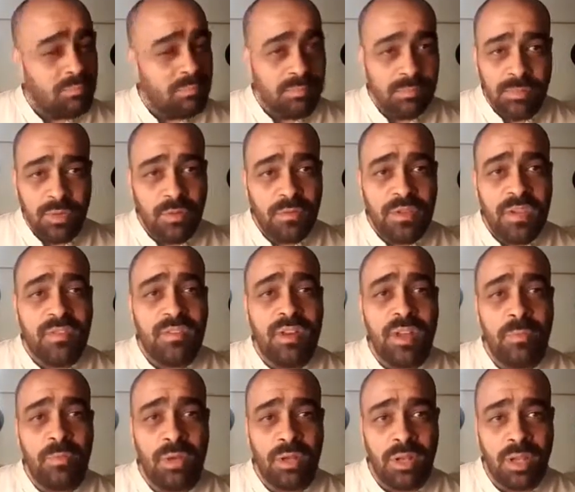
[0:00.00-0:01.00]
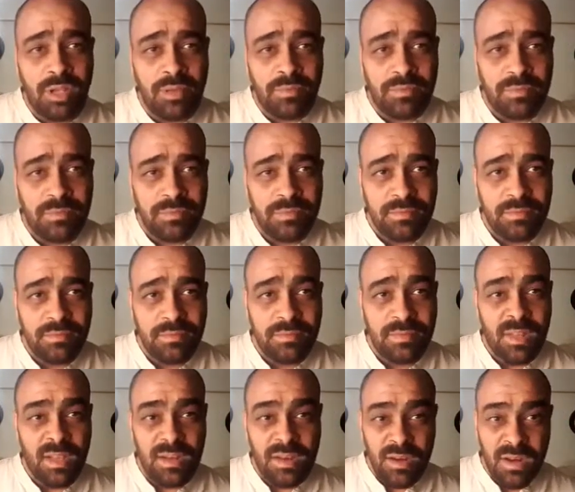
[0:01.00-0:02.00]
you've given up on life.
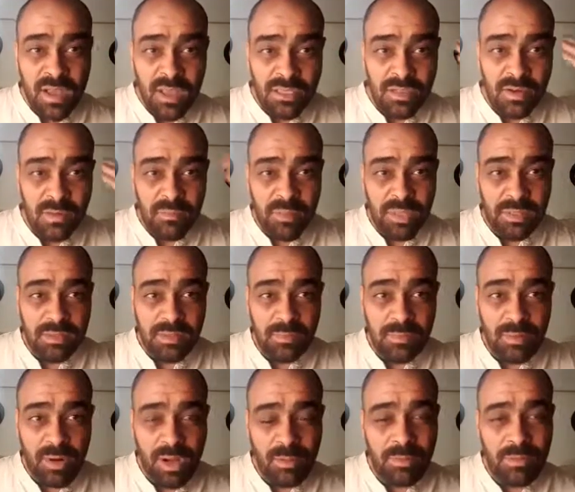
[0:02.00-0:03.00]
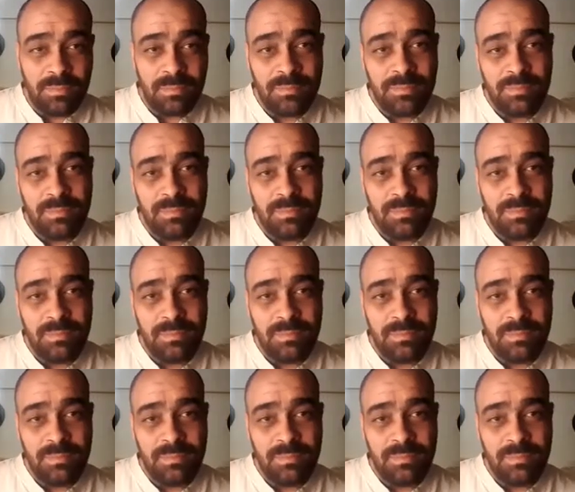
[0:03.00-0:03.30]
Another mental problem.